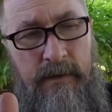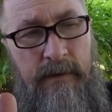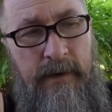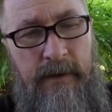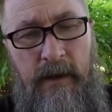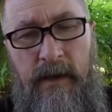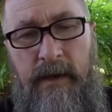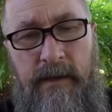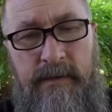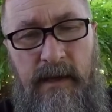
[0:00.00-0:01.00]
All right,
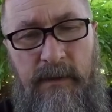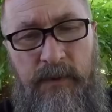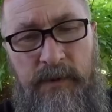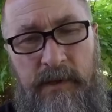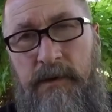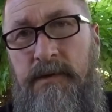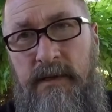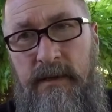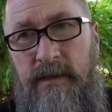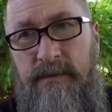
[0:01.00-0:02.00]
an example used
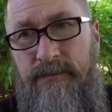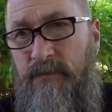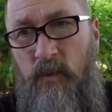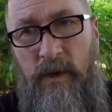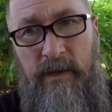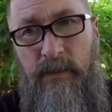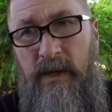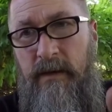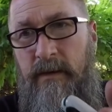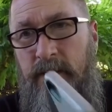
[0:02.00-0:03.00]
in this
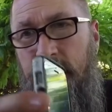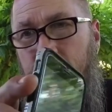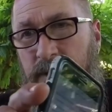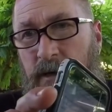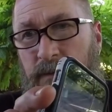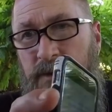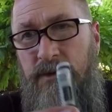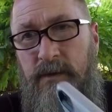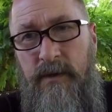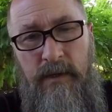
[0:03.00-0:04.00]
Wikipedia
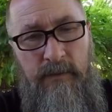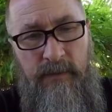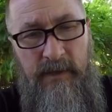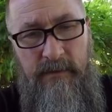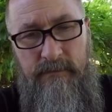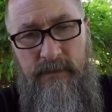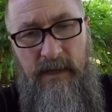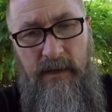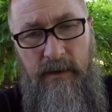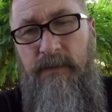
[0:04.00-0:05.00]
garbage, but
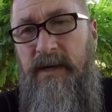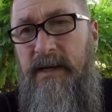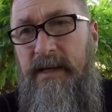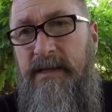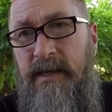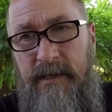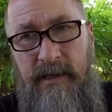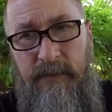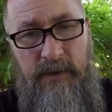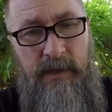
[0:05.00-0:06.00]
a decent
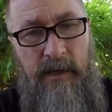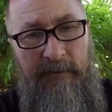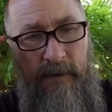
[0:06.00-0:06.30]
example enough,